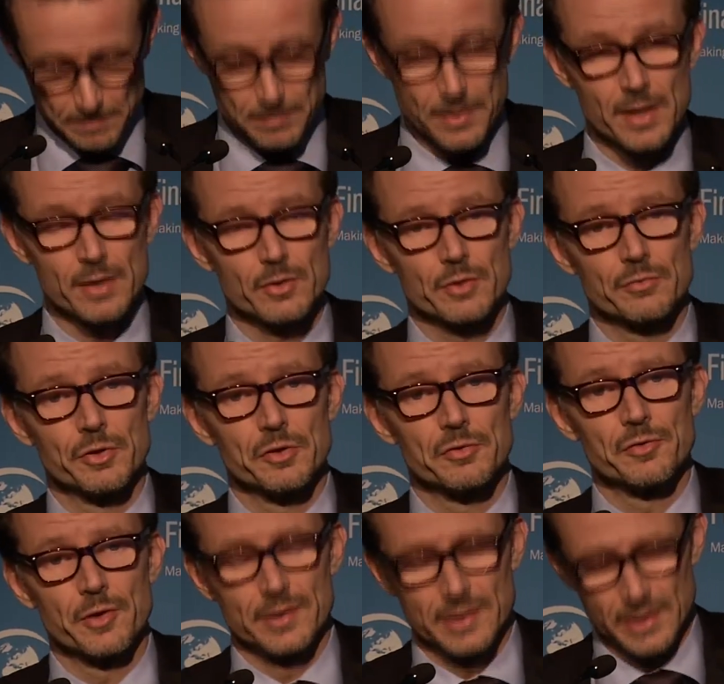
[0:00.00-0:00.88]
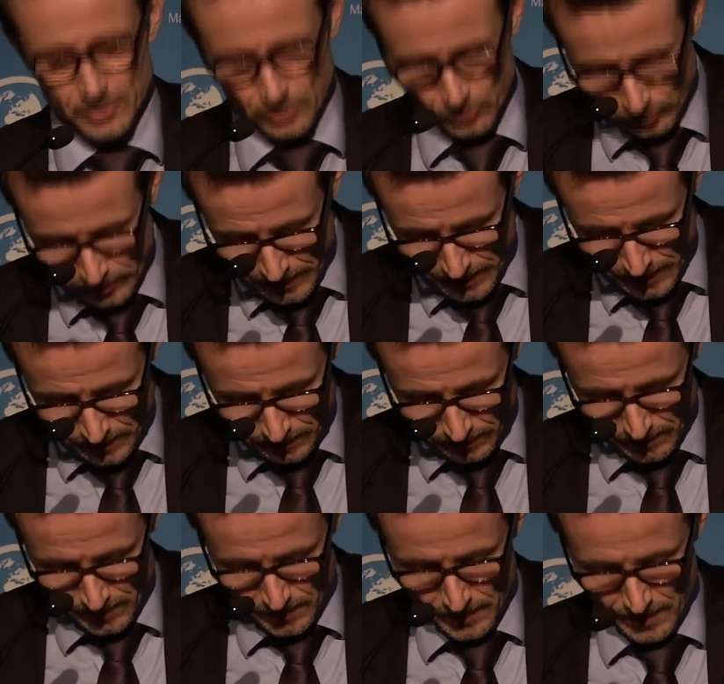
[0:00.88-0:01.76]
part of the funding
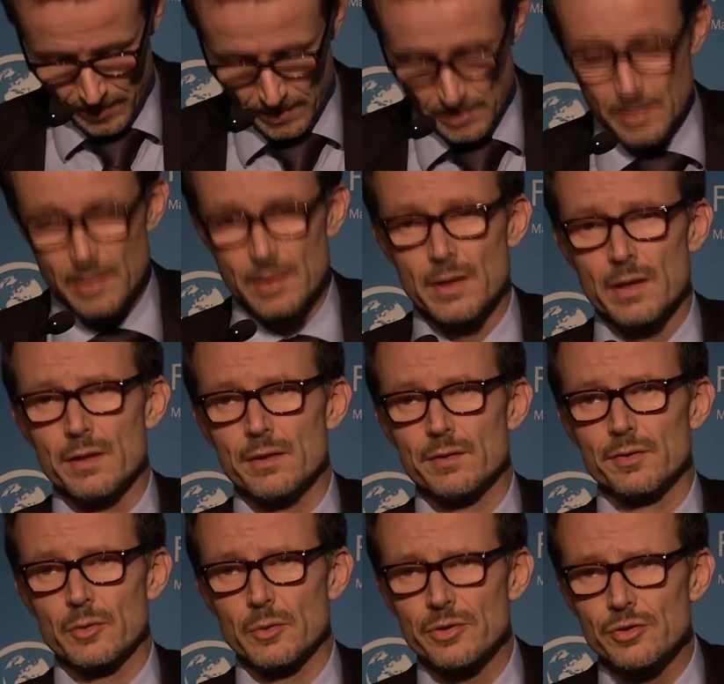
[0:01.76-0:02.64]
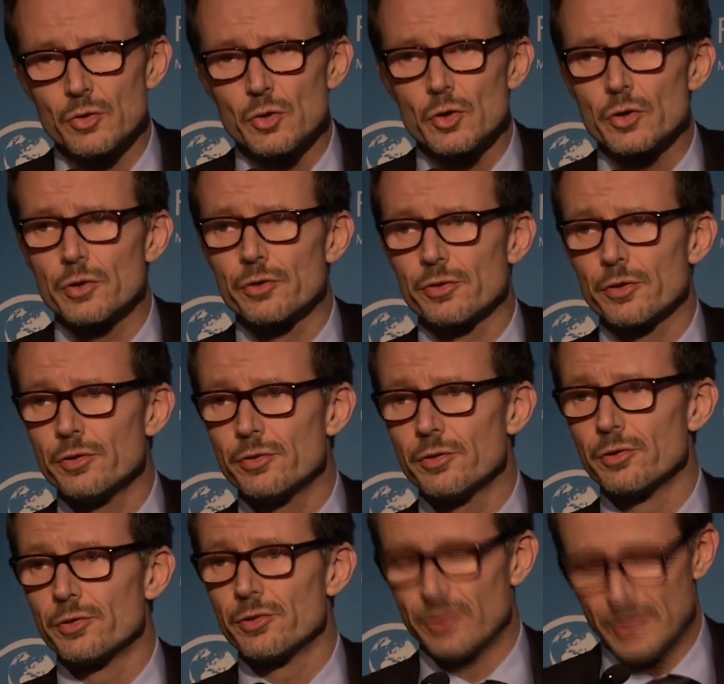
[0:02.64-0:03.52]
toolkit, there is no
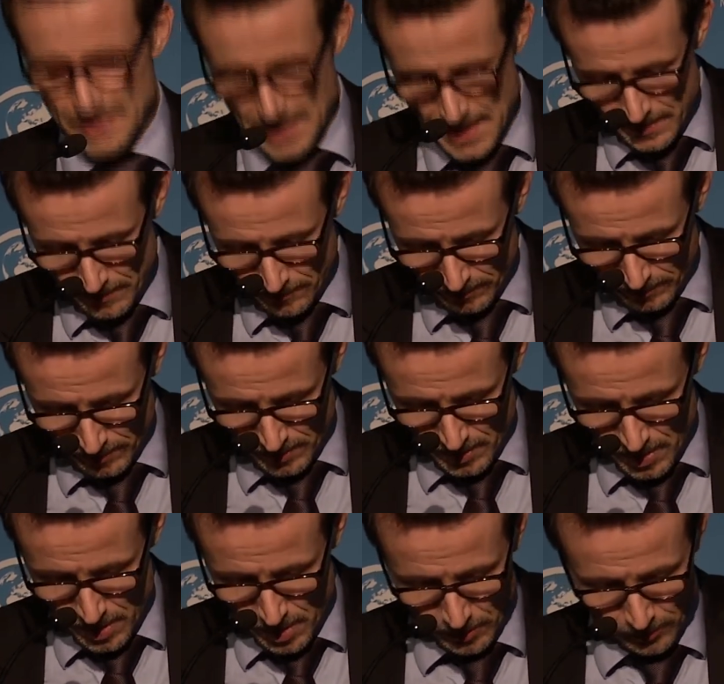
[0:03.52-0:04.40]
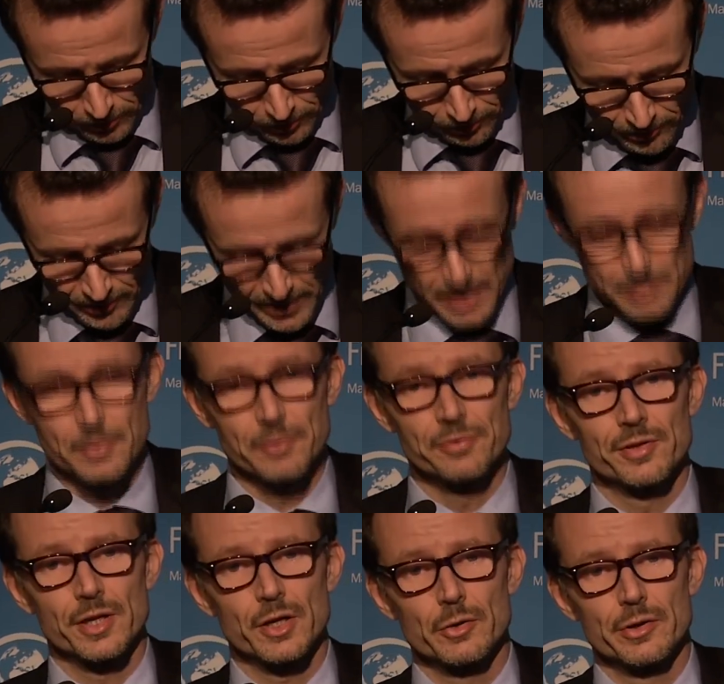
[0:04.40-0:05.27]
consensus yet on the type of
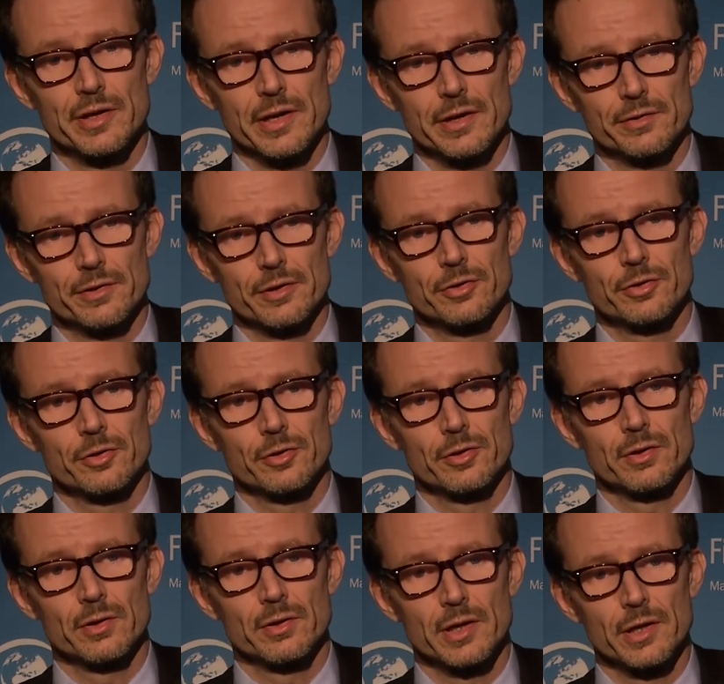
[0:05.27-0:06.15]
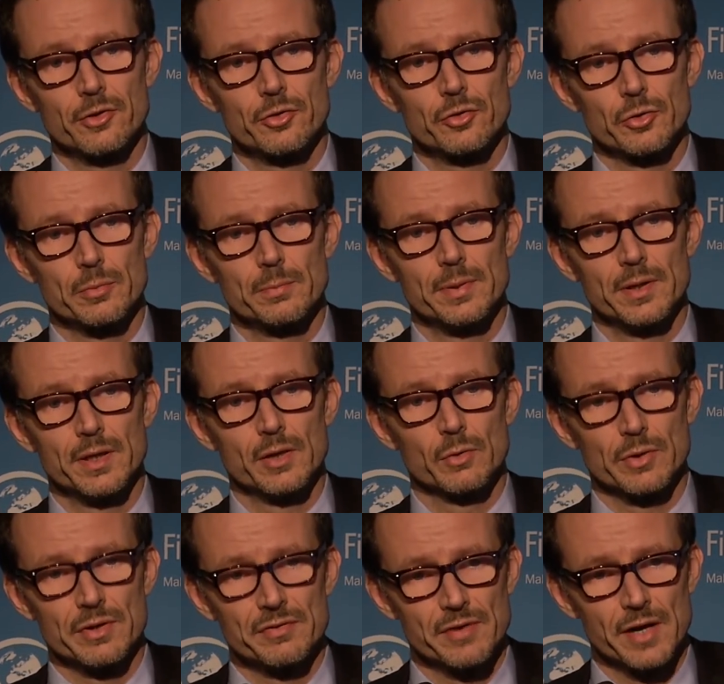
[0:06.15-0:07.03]
securitization that should be
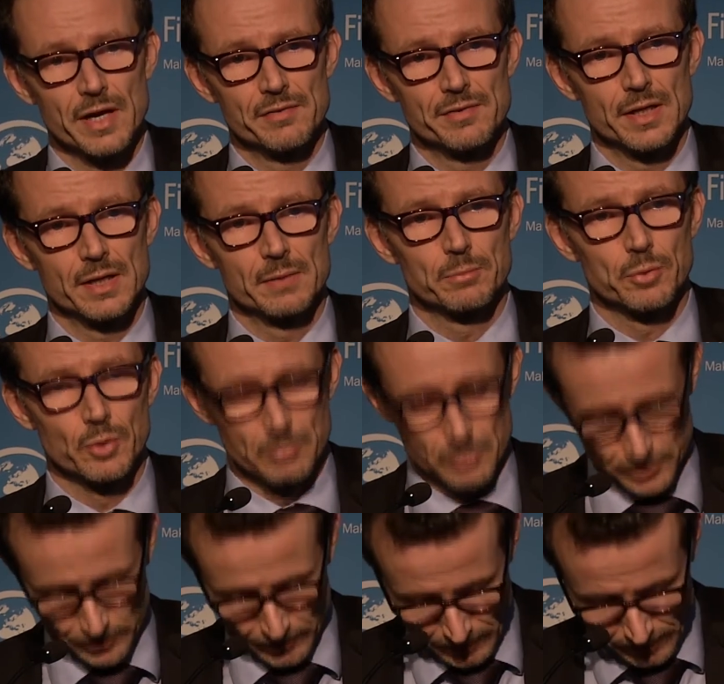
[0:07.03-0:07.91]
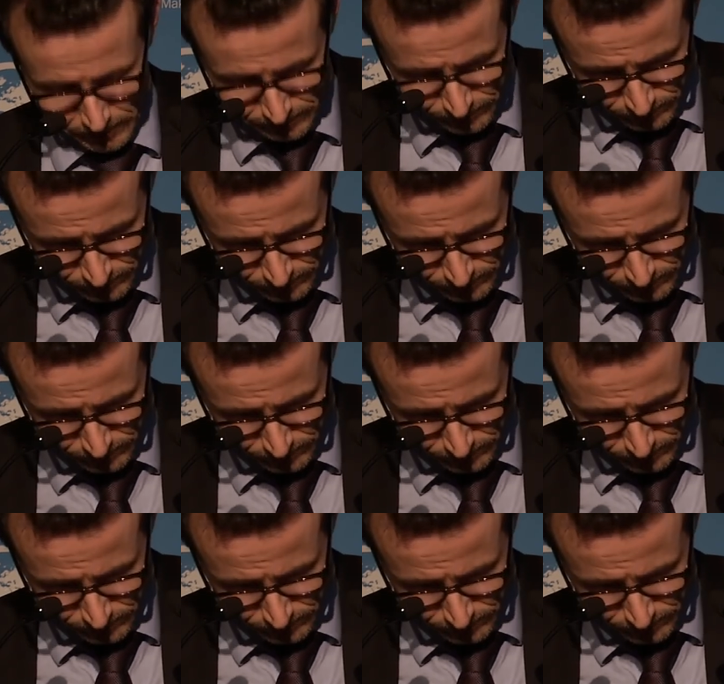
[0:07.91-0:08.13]
revived and promoted.